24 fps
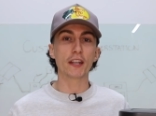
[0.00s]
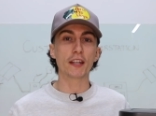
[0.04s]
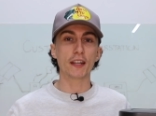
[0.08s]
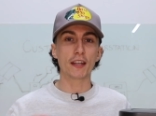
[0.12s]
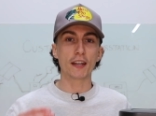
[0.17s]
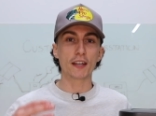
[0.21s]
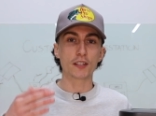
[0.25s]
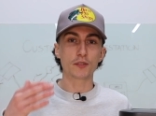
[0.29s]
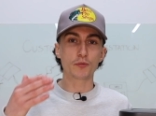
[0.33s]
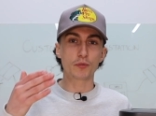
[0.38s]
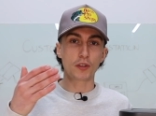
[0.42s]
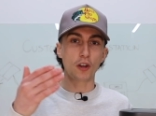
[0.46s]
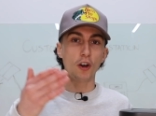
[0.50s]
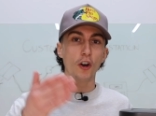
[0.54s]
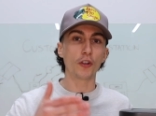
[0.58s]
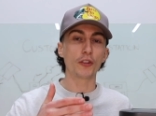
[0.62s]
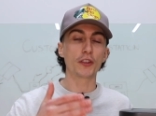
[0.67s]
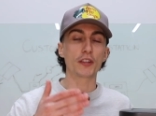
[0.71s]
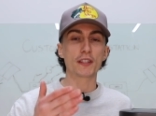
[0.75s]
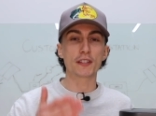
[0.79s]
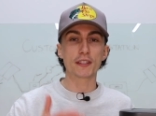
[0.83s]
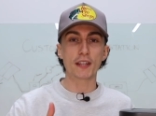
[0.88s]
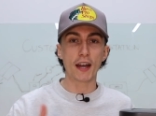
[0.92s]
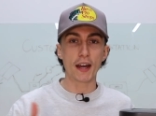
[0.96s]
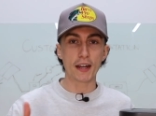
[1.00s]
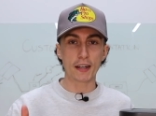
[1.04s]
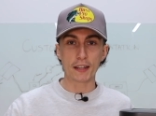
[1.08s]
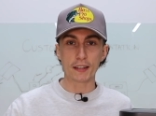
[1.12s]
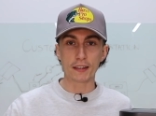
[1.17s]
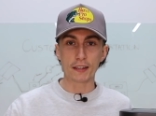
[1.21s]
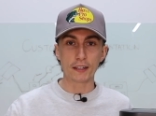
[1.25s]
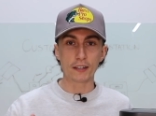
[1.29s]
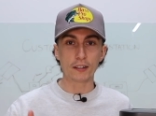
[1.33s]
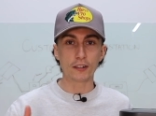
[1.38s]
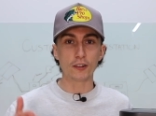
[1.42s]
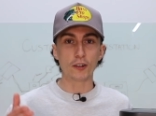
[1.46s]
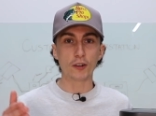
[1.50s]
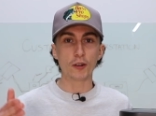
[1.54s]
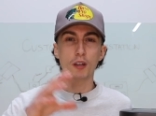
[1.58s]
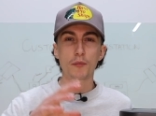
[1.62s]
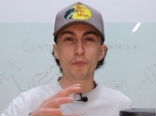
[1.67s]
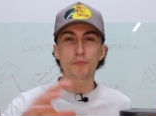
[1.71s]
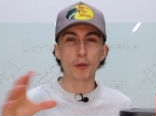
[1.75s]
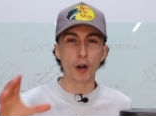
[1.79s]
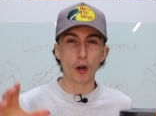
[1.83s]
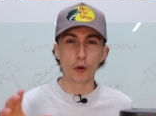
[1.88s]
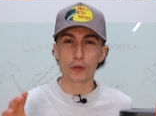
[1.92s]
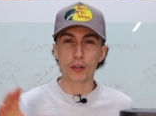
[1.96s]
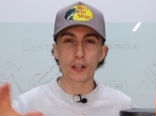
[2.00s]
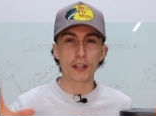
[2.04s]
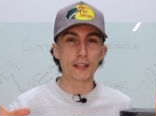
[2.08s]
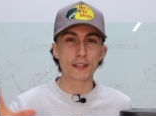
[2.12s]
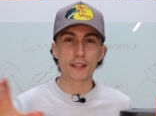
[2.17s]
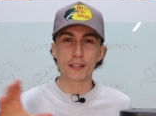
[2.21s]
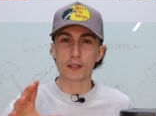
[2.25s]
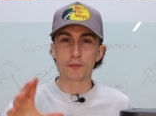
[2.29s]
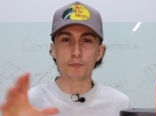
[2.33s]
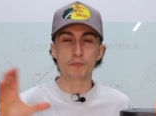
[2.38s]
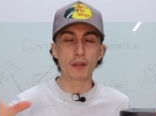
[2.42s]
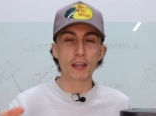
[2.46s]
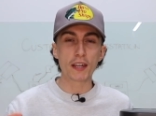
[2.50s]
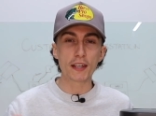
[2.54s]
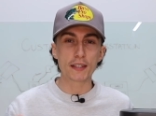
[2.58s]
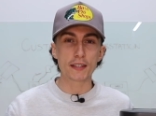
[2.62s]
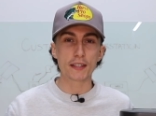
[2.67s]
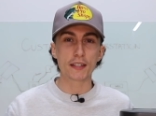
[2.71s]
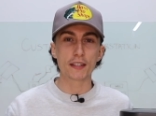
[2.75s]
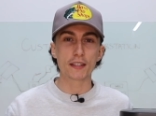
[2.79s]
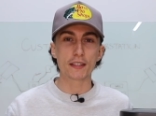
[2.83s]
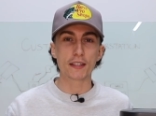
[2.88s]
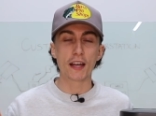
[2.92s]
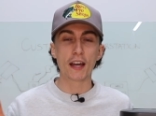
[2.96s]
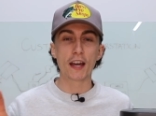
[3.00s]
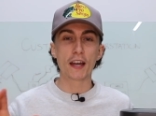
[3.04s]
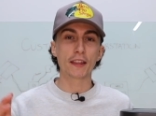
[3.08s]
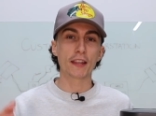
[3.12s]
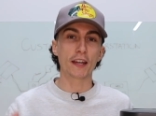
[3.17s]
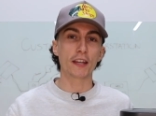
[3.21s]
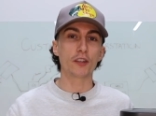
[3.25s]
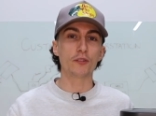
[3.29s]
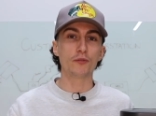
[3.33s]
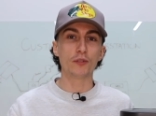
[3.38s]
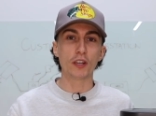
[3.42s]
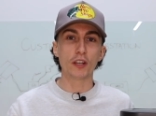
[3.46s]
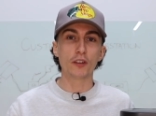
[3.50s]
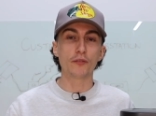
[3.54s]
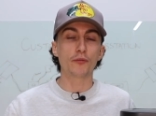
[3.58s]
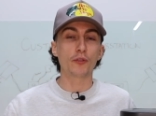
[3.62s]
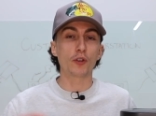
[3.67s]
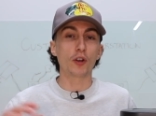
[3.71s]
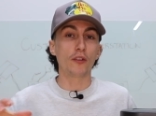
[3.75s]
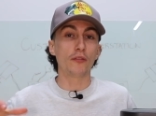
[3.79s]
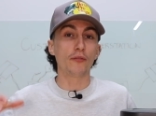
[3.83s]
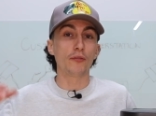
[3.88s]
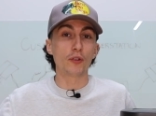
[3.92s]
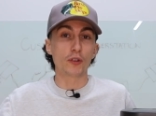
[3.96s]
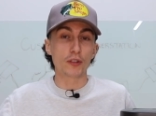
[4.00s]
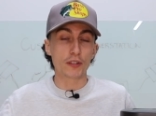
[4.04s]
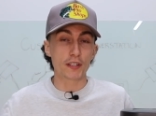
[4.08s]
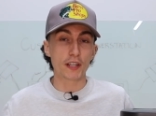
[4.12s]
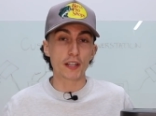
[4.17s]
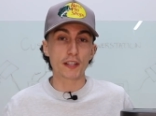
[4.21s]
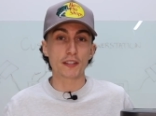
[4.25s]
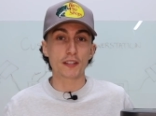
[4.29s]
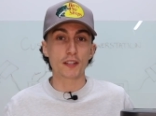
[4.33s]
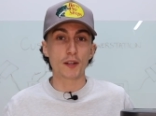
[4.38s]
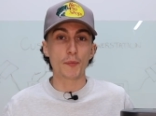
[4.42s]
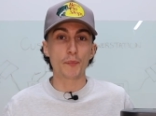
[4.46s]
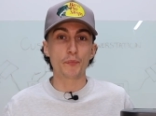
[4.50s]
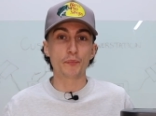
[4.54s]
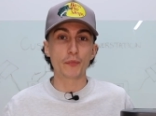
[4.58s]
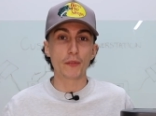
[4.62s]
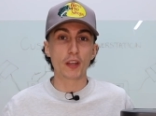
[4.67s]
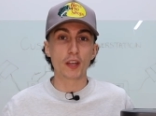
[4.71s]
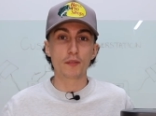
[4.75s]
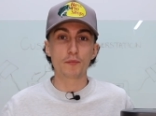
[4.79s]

it is with all these tiny little components and pieces that you need for a full system.